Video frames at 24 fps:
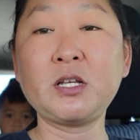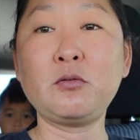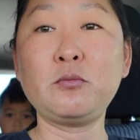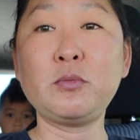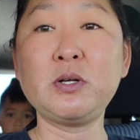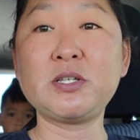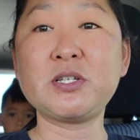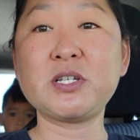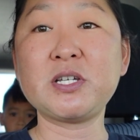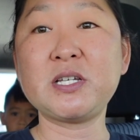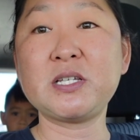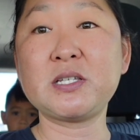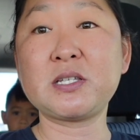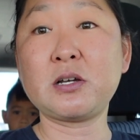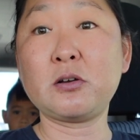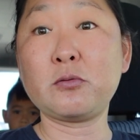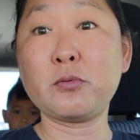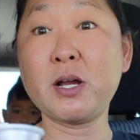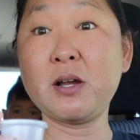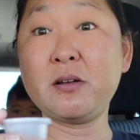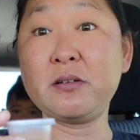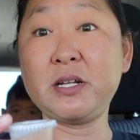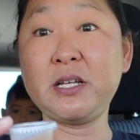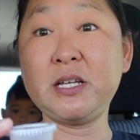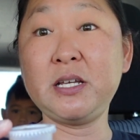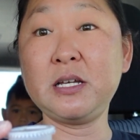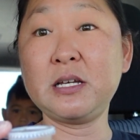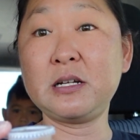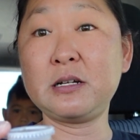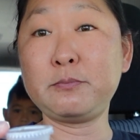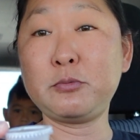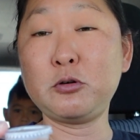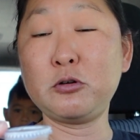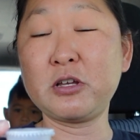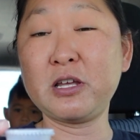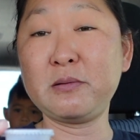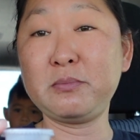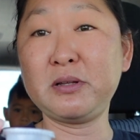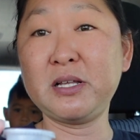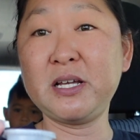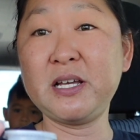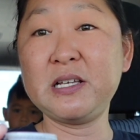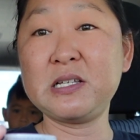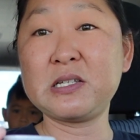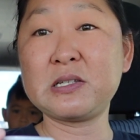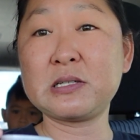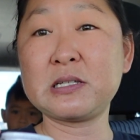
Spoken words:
which is a rarity in a poke place.